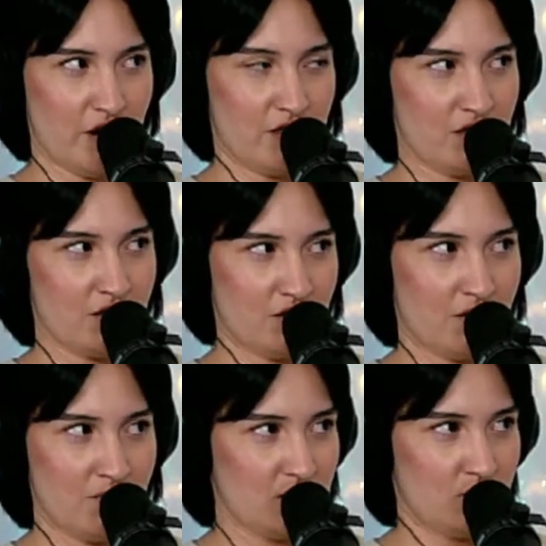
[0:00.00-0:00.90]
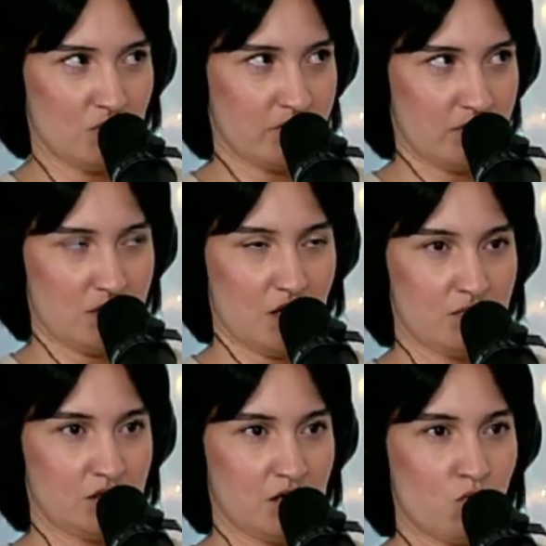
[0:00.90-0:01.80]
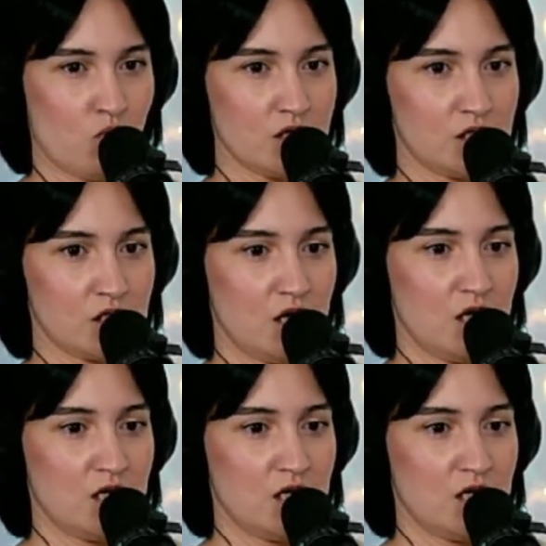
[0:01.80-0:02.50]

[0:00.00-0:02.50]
I think I met you one of the times. Once